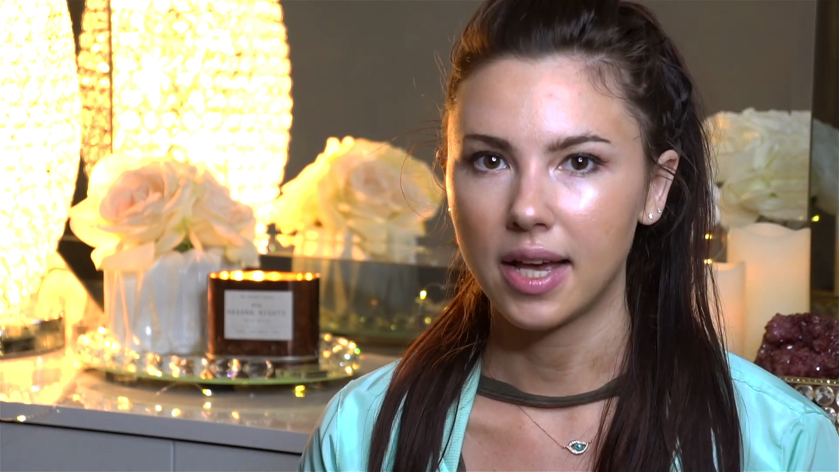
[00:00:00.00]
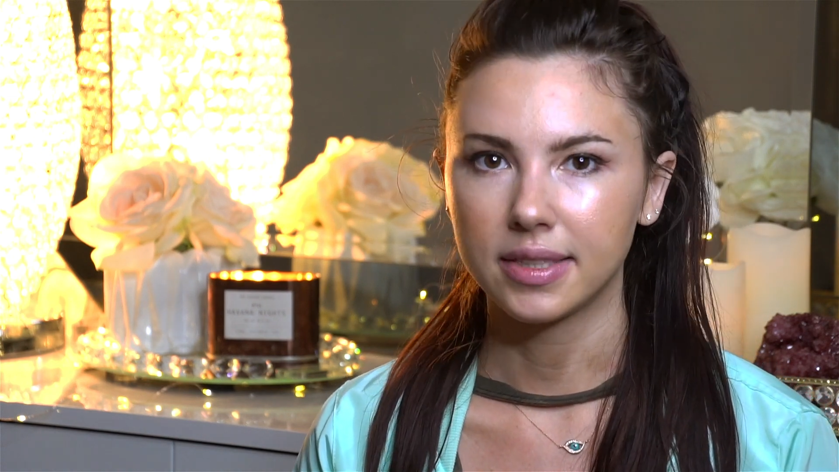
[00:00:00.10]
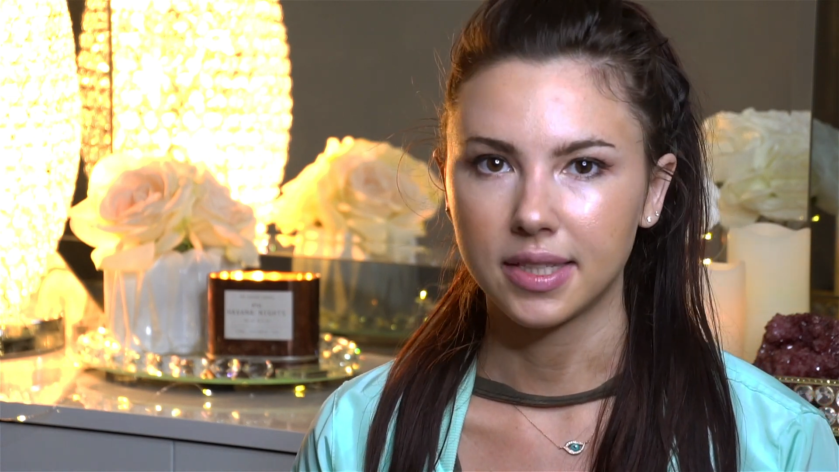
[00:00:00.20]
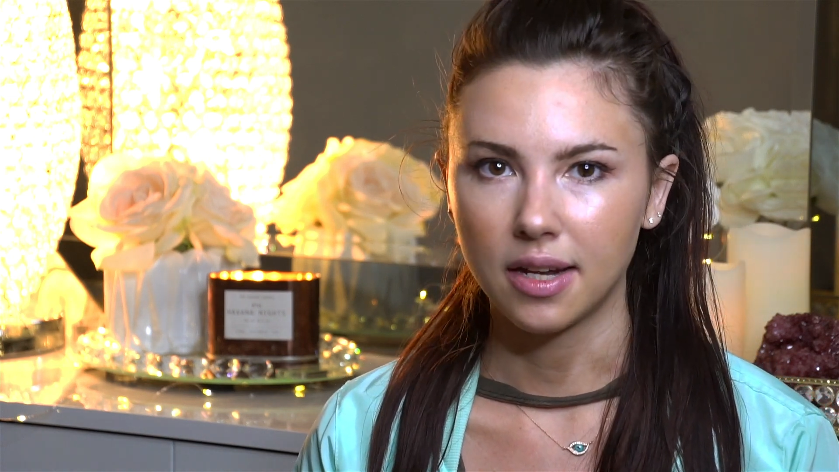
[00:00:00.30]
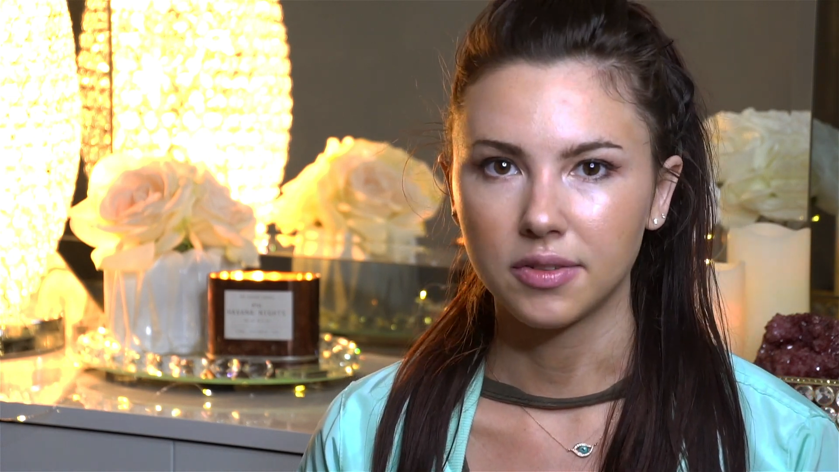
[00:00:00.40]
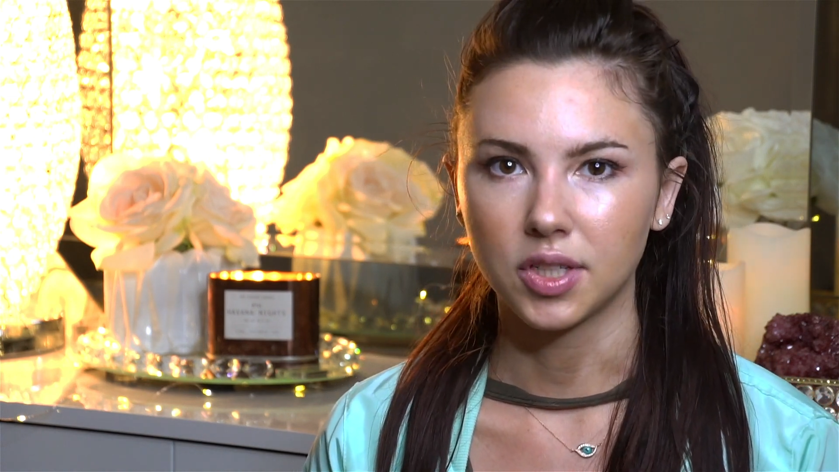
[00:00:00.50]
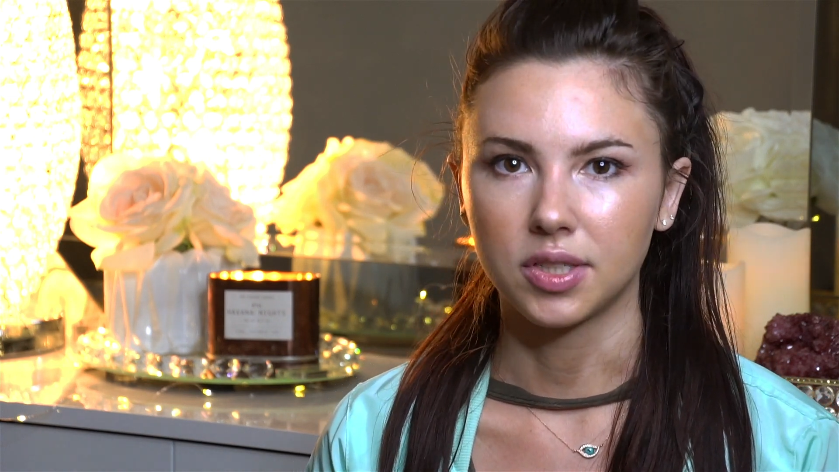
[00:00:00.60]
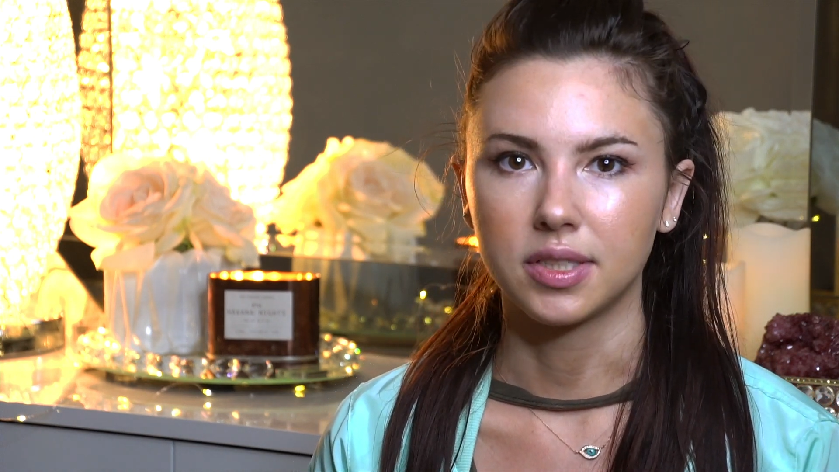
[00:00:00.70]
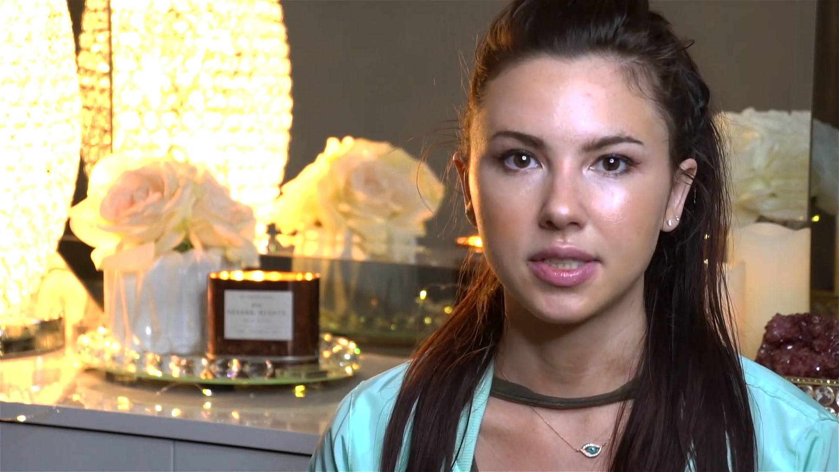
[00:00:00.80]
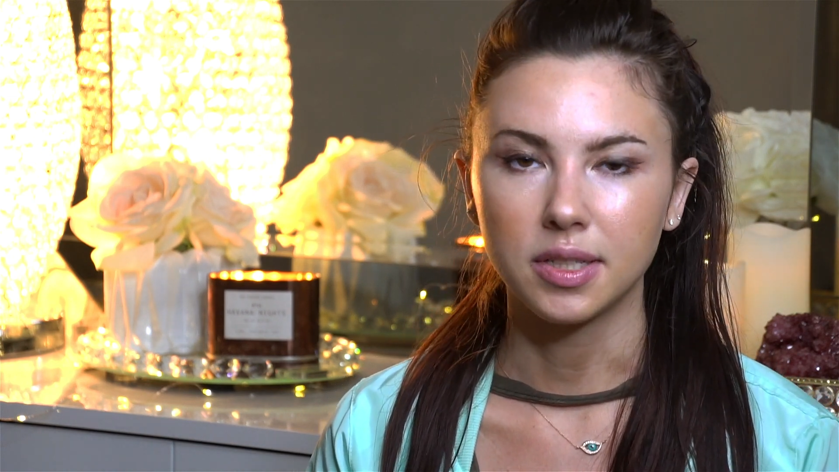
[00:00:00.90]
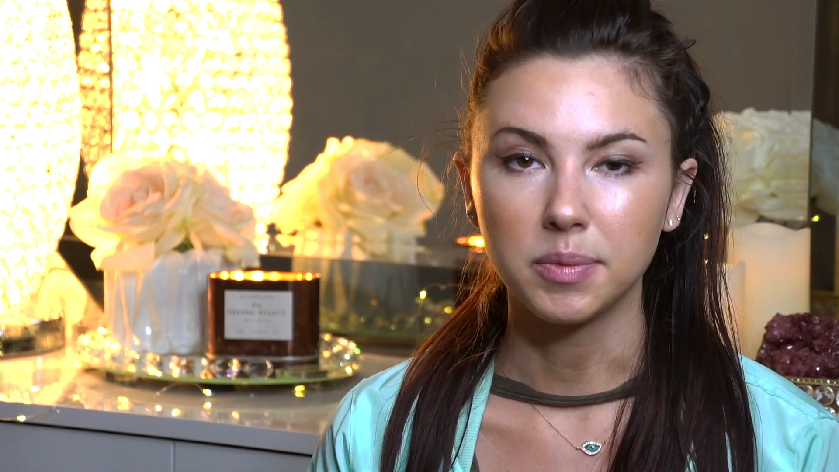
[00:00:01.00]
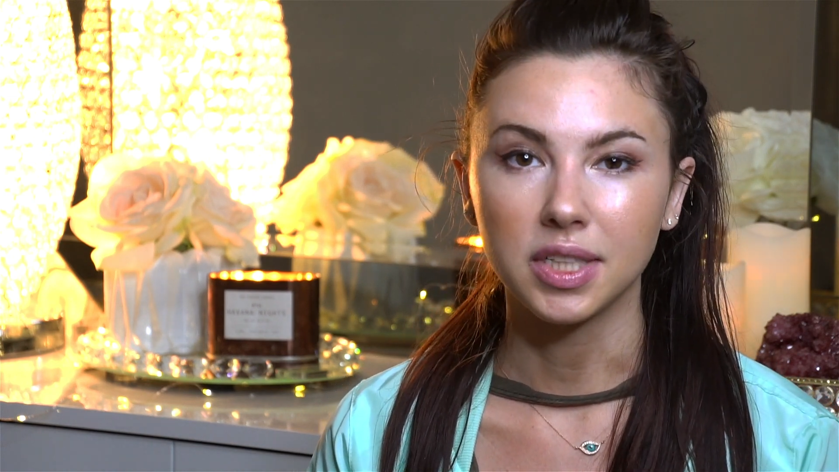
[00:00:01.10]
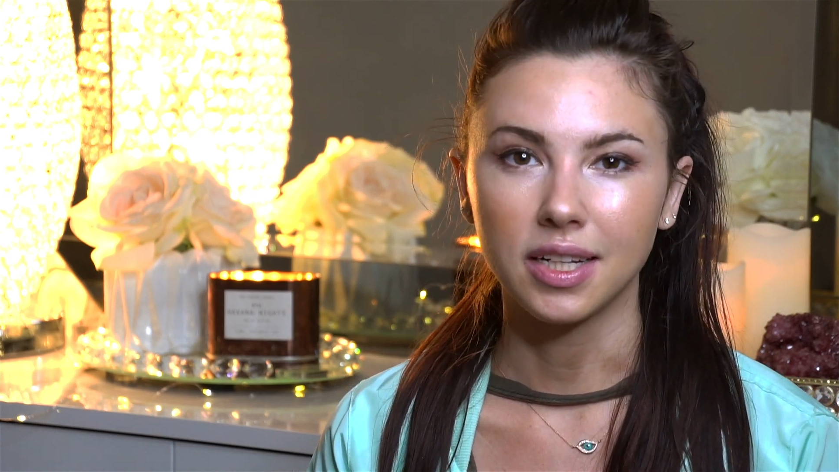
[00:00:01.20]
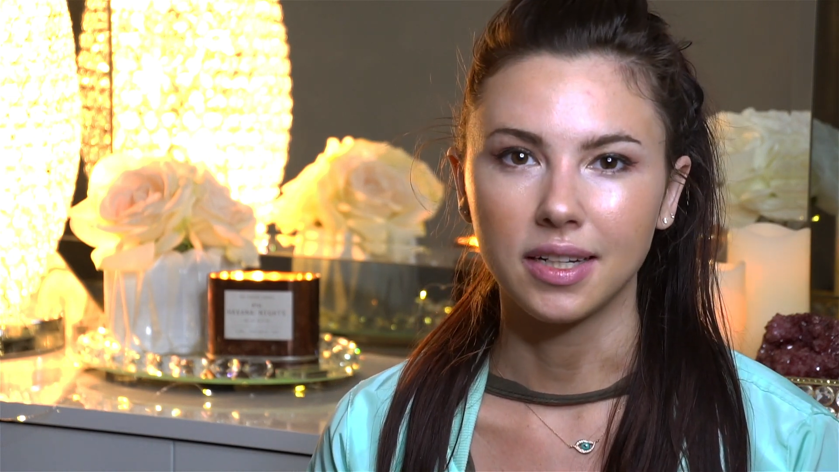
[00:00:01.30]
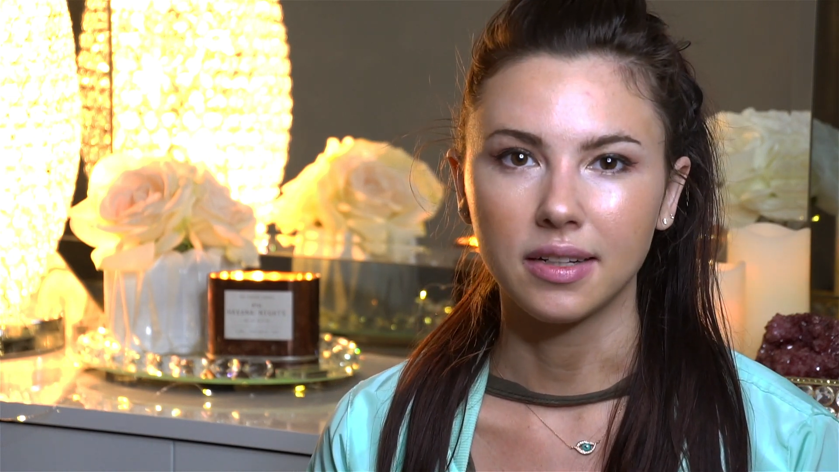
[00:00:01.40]
instead of just a
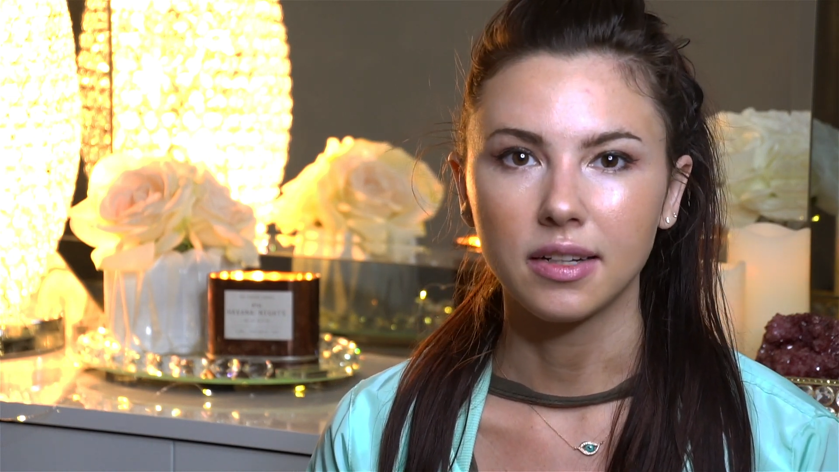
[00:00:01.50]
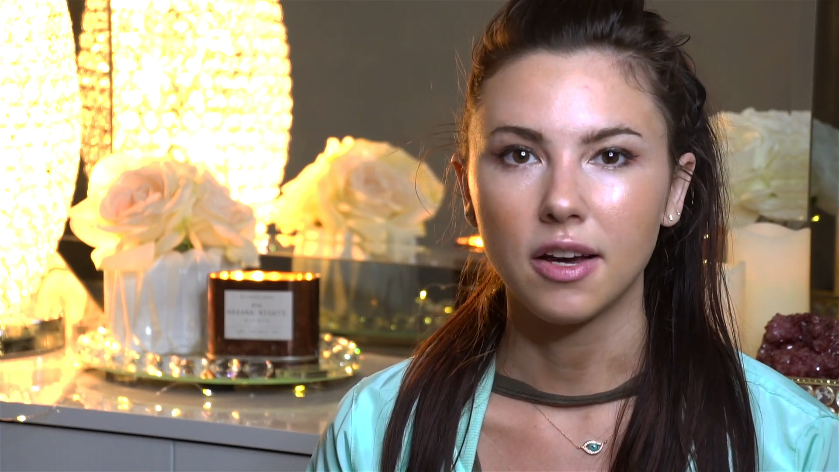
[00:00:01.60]
stimulating